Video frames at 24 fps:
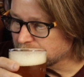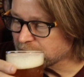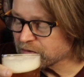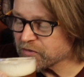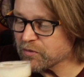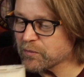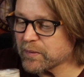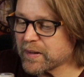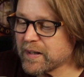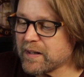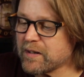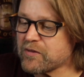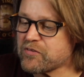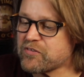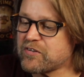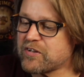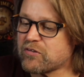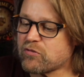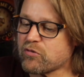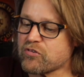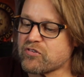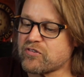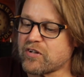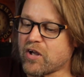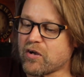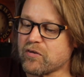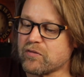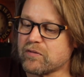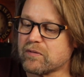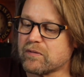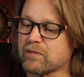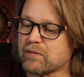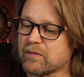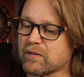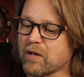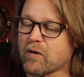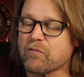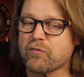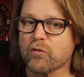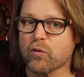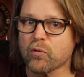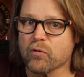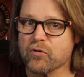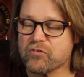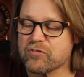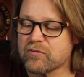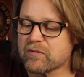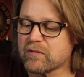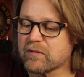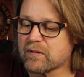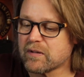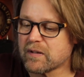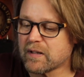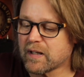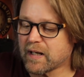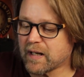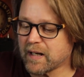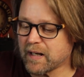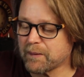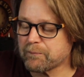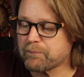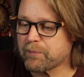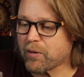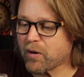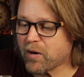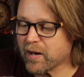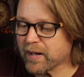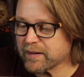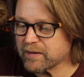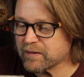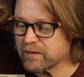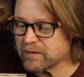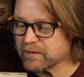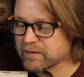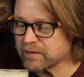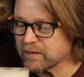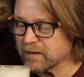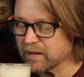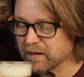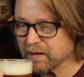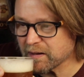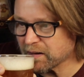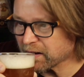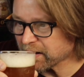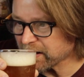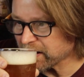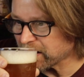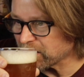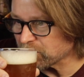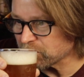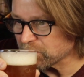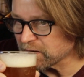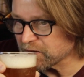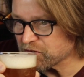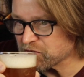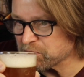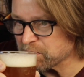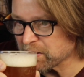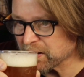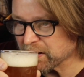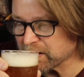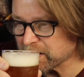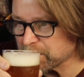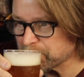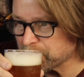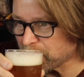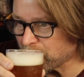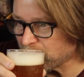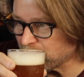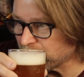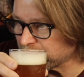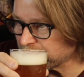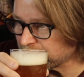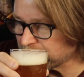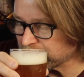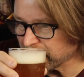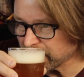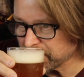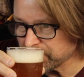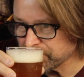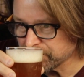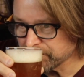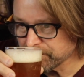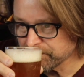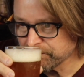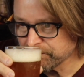So we're getting a citrus note, of course. Pine, I can't really smell any pine in that.